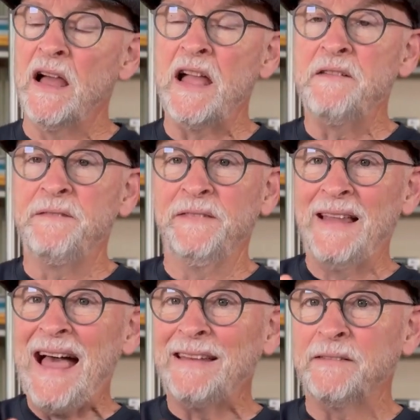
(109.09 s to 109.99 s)
a
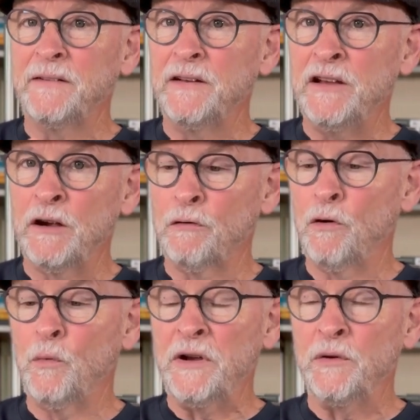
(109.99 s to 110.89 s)
flat
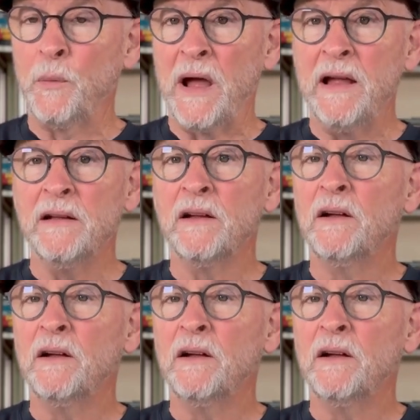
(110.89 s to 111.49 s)
narrow windway,